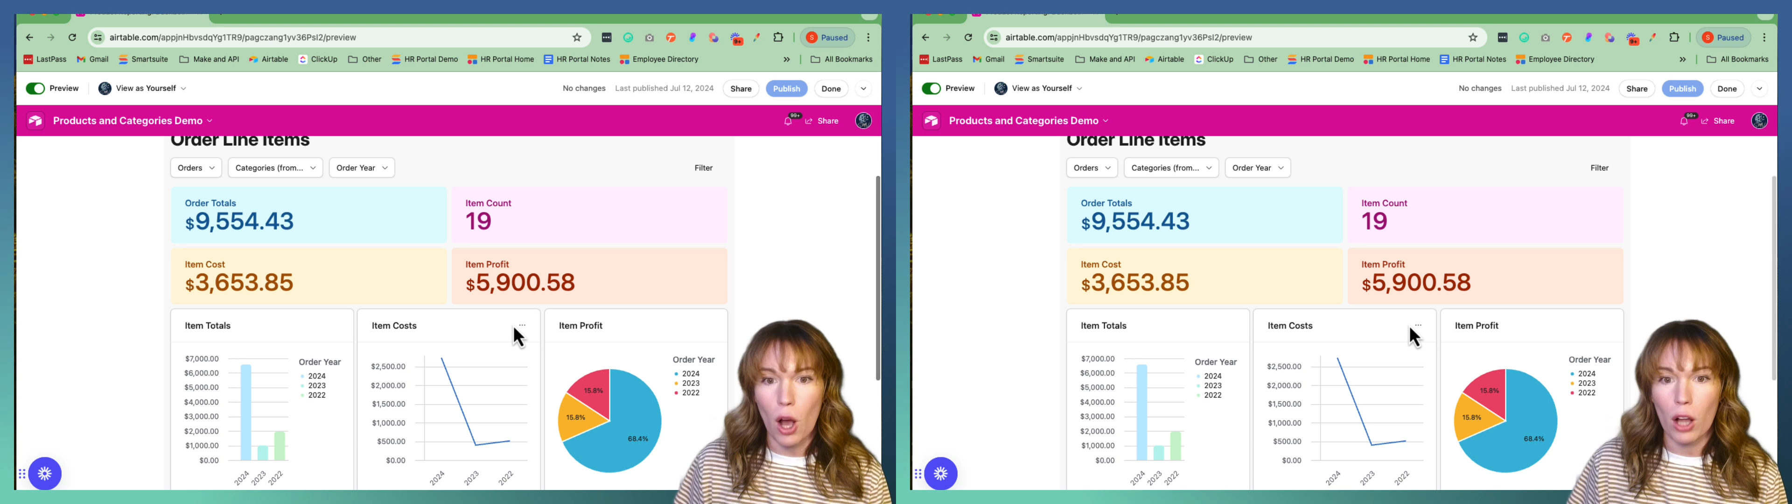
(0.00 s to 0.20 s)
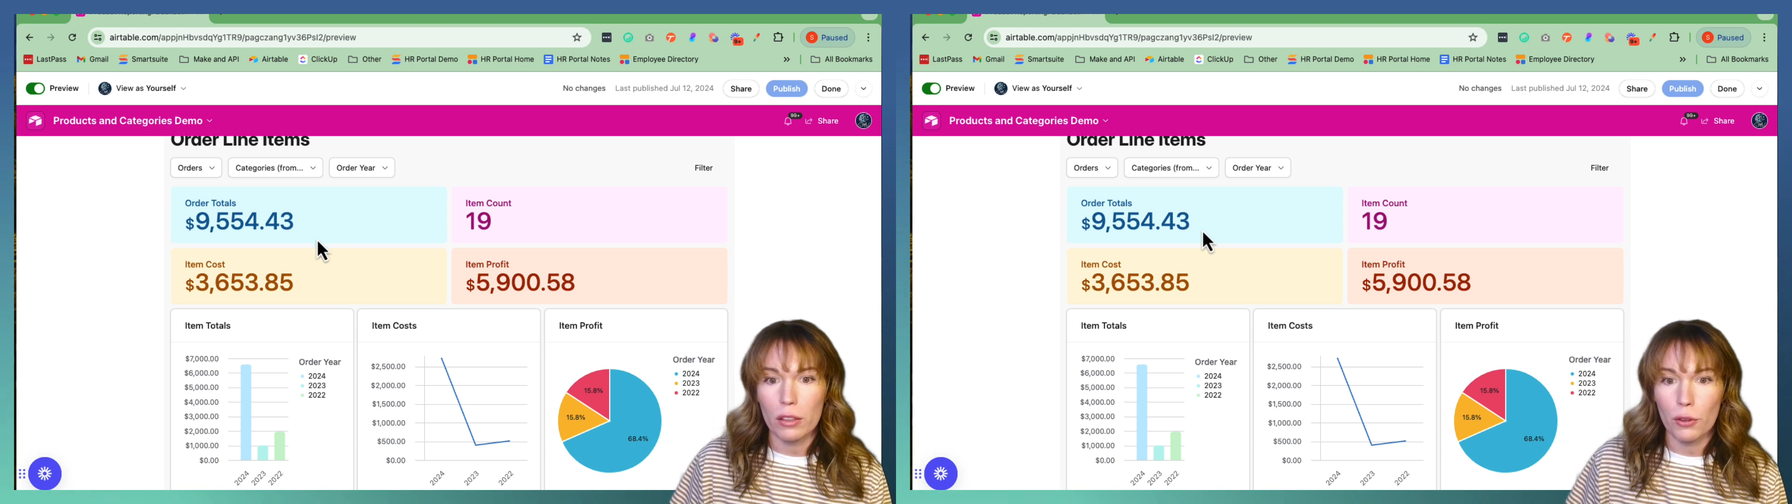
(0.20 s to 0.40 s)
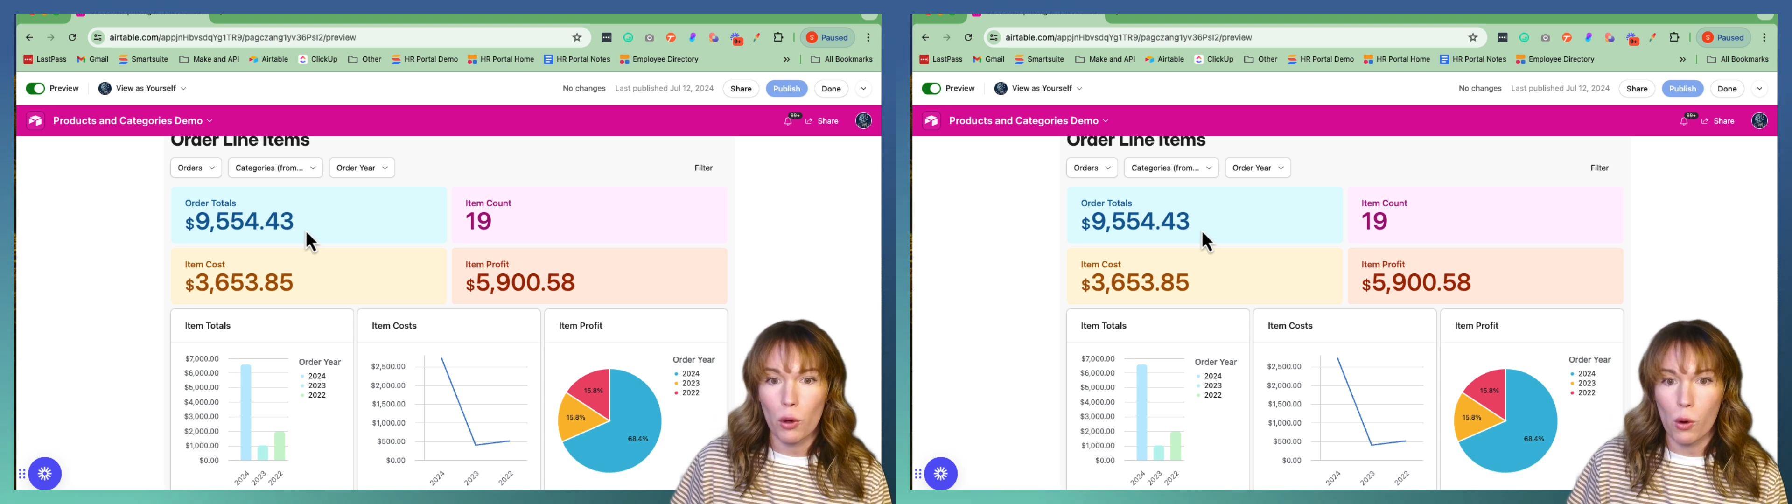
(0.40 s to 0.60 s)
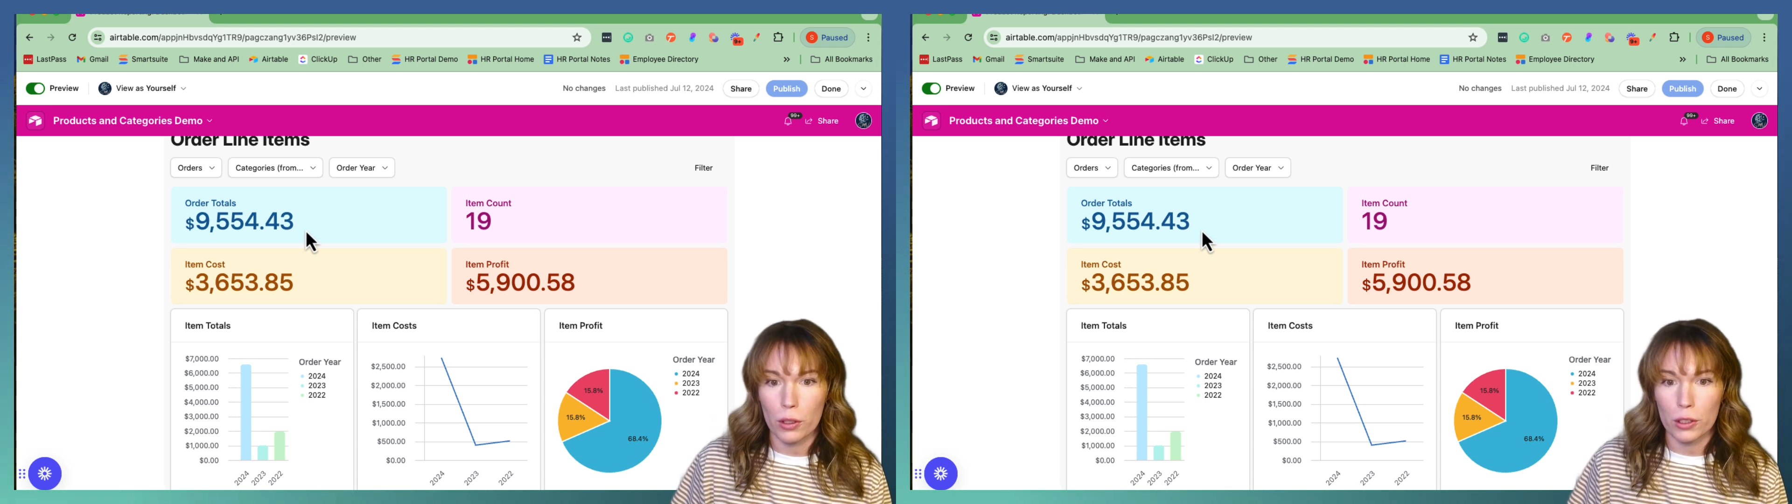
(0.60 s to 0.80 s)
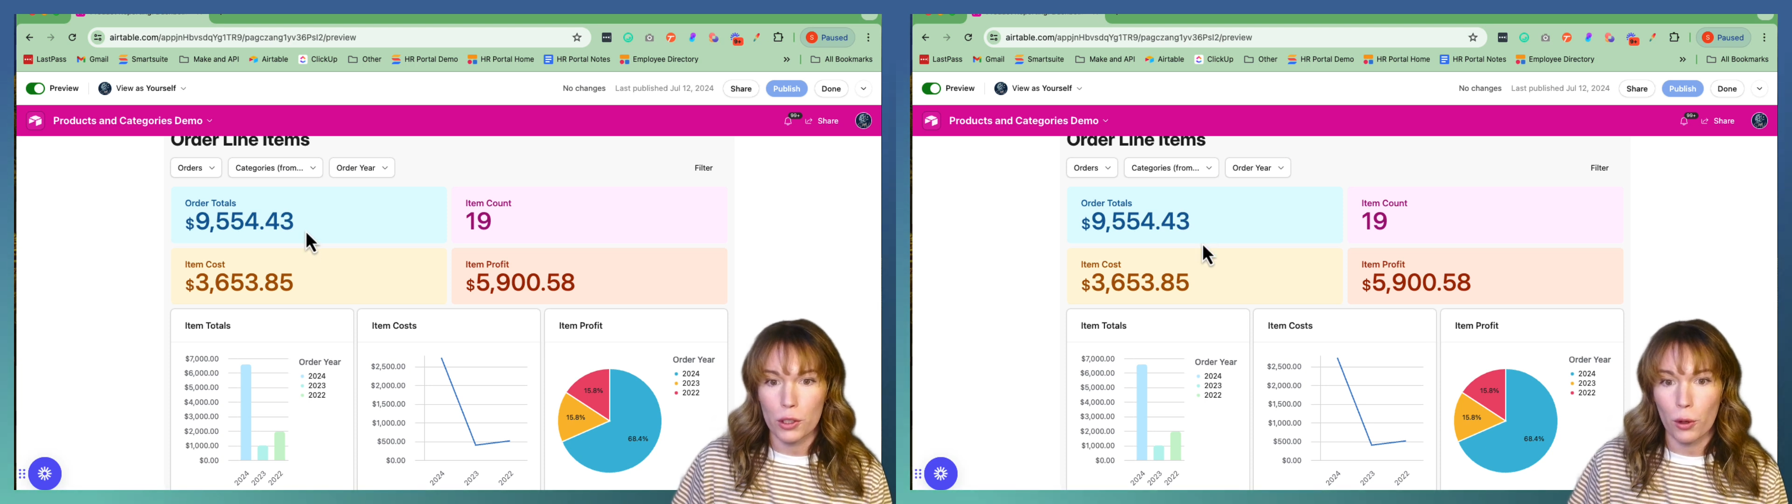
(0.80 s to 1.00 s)
all of our
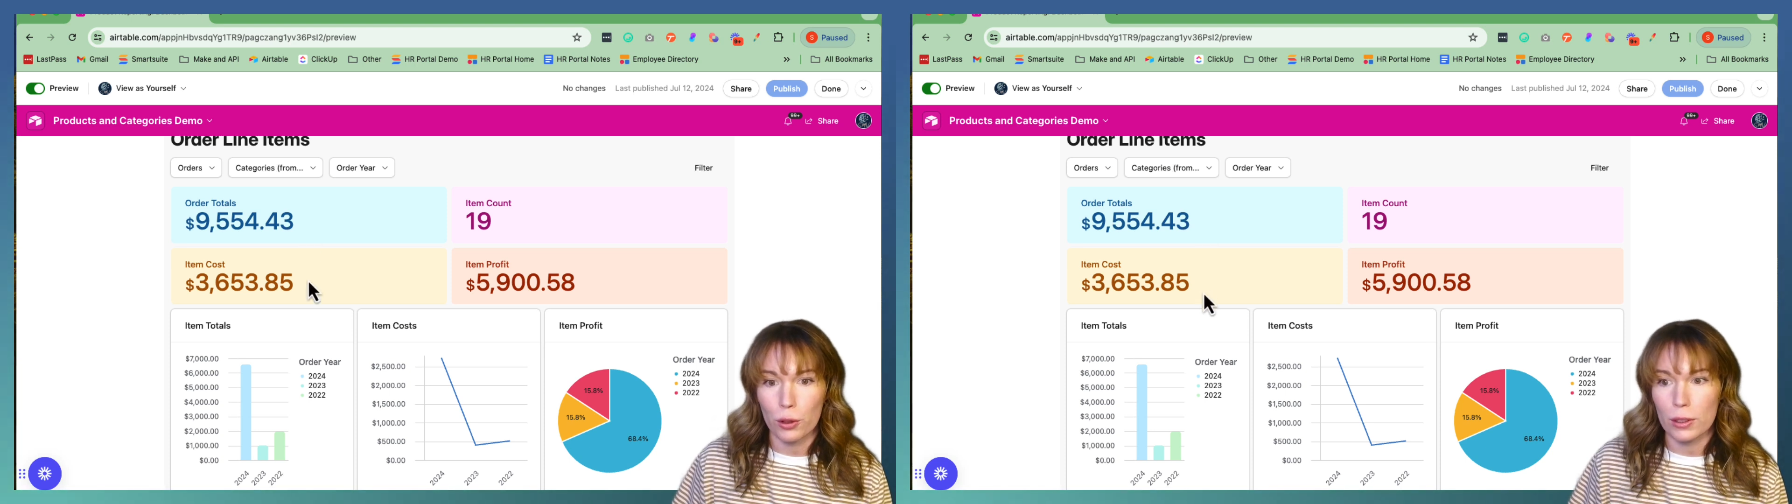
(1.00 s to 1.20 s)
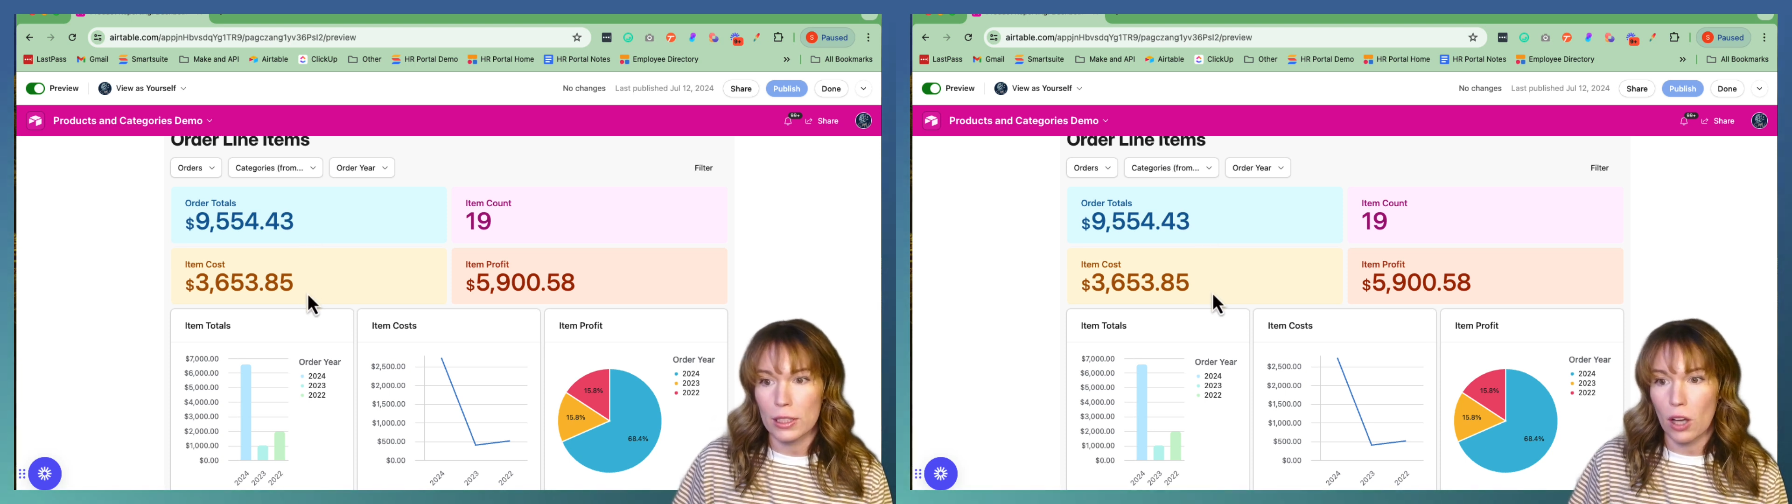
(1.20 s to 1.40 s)
order totals,